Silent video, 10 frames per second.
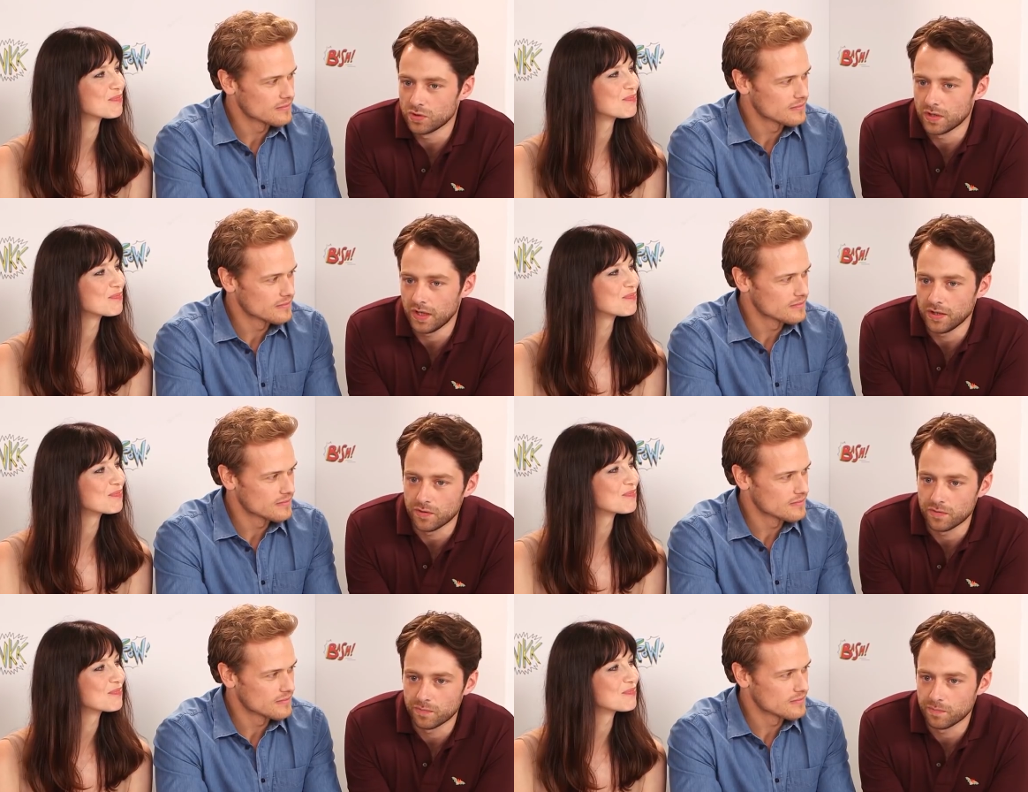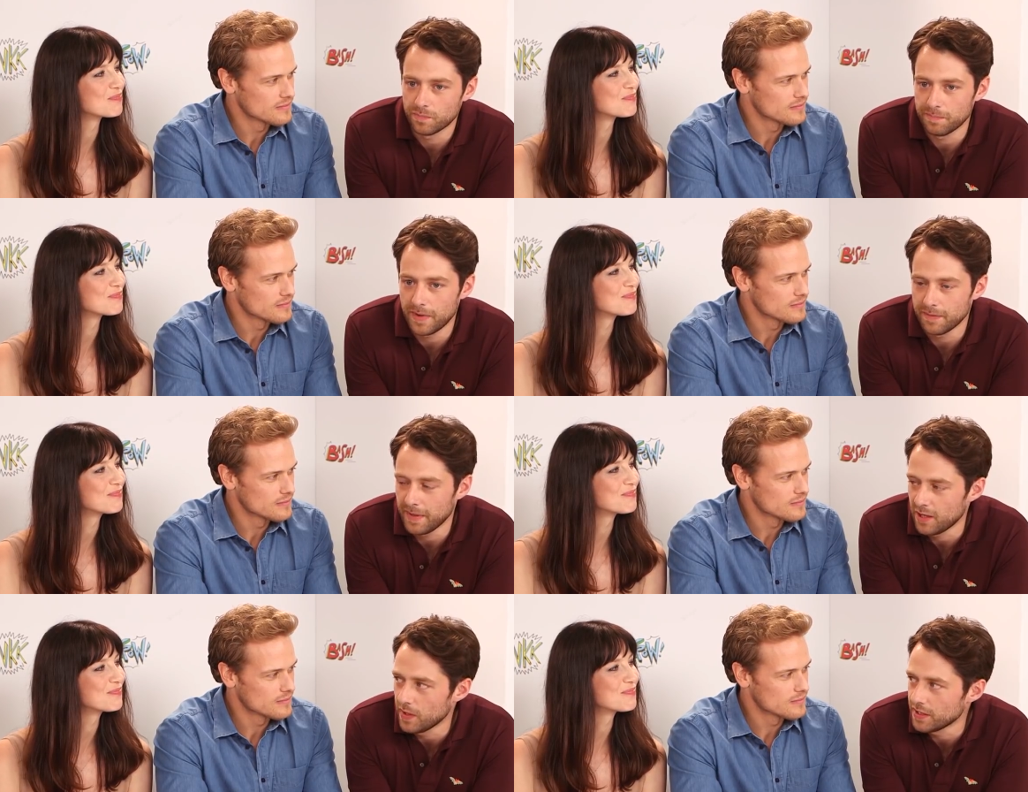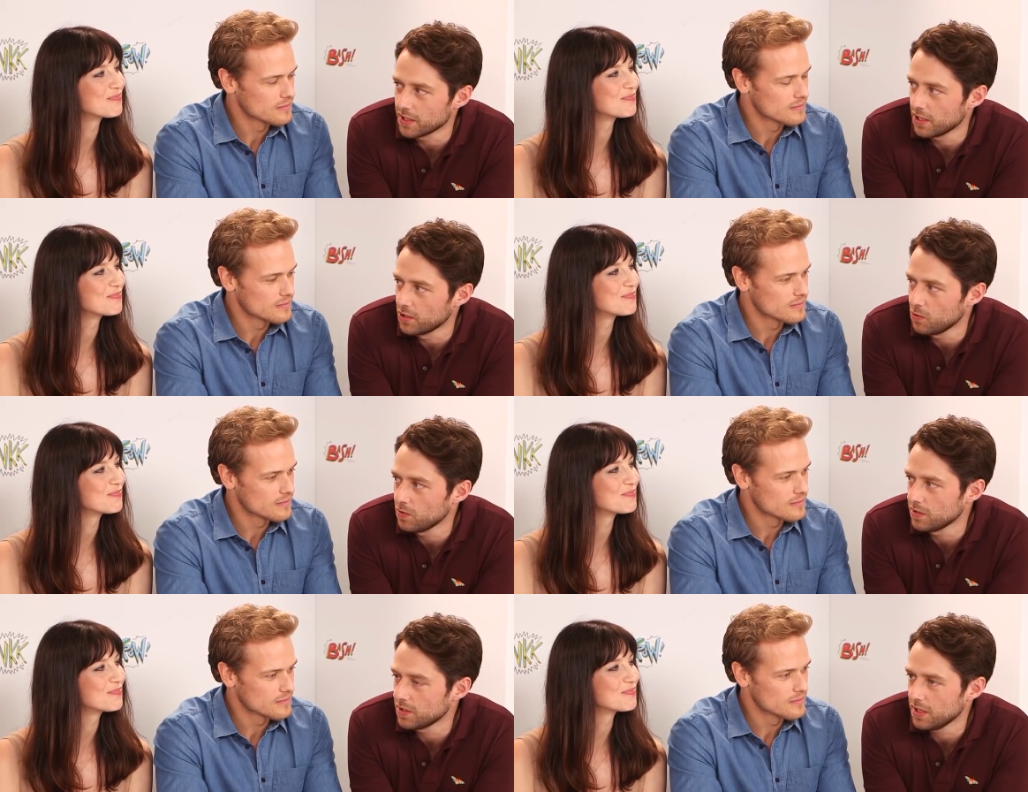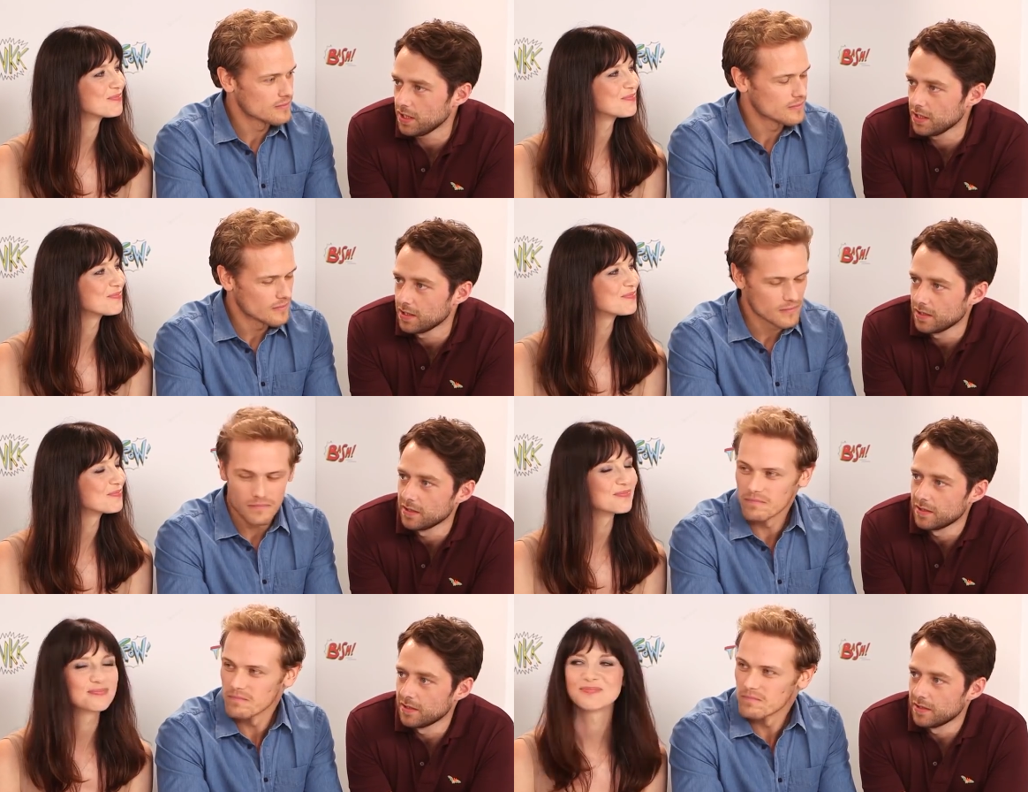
Speaker 1: loads. Of, you know, many ways it can go. It's great. Mm-hmm.